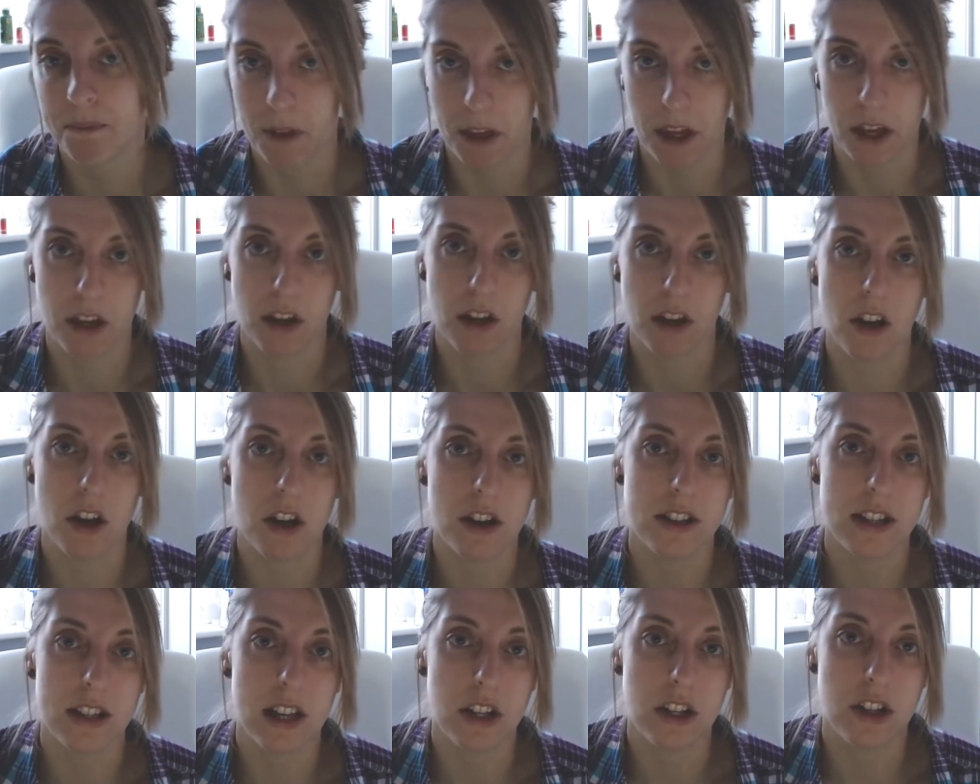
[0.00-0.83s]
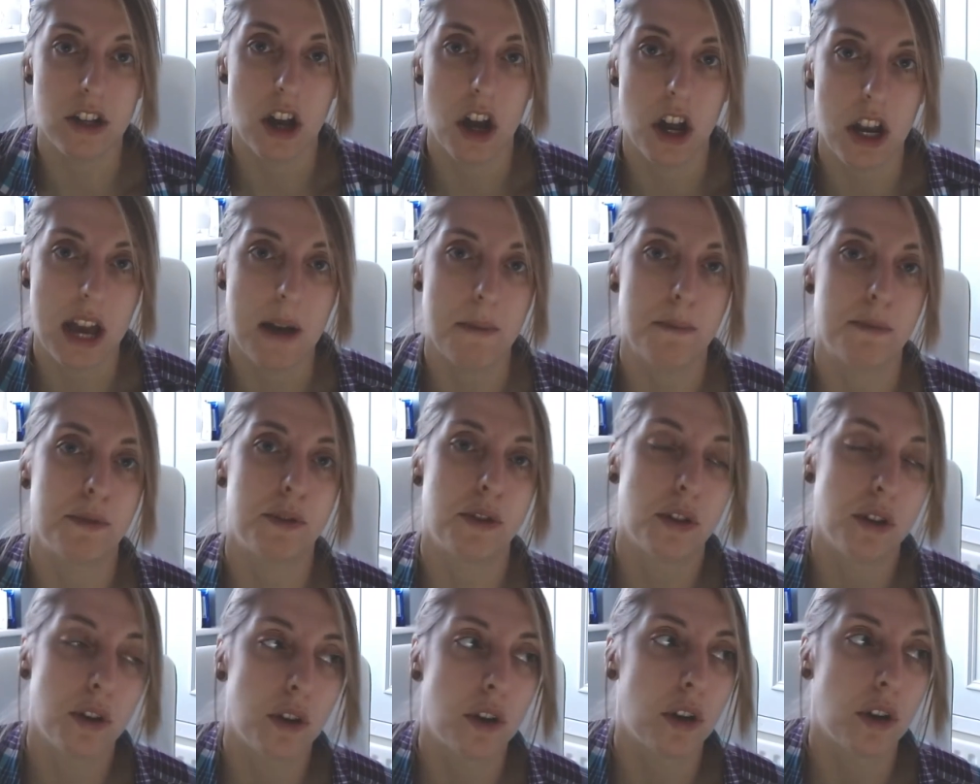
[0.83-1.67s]
You can go sell your
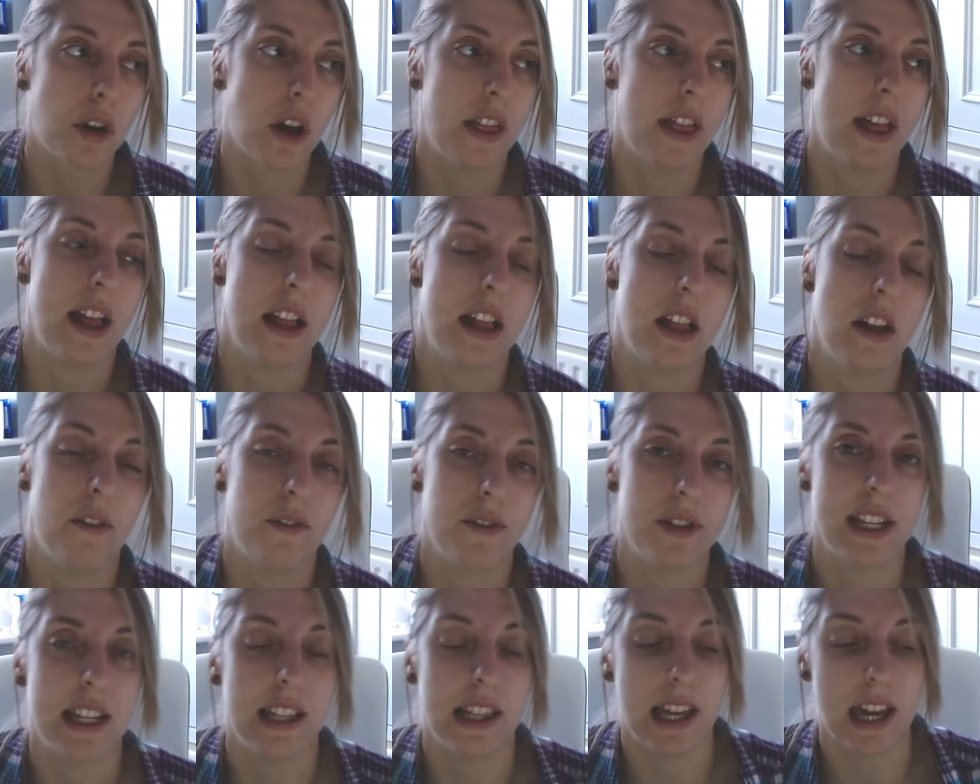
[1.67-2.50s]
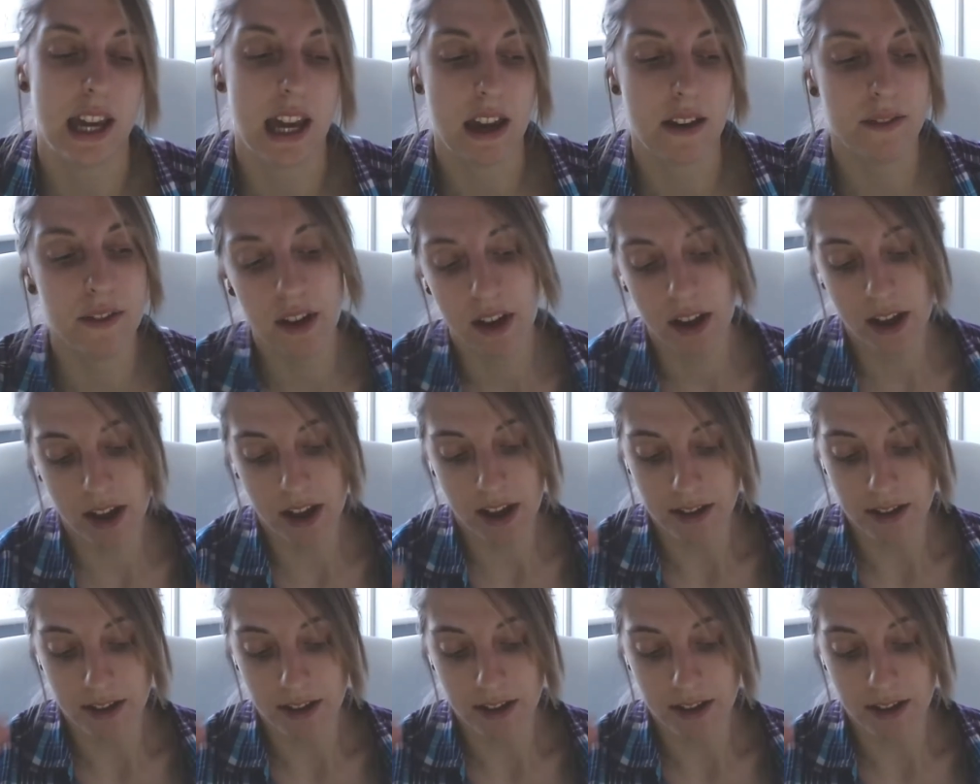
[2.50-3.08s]
turnips and then obviously leave.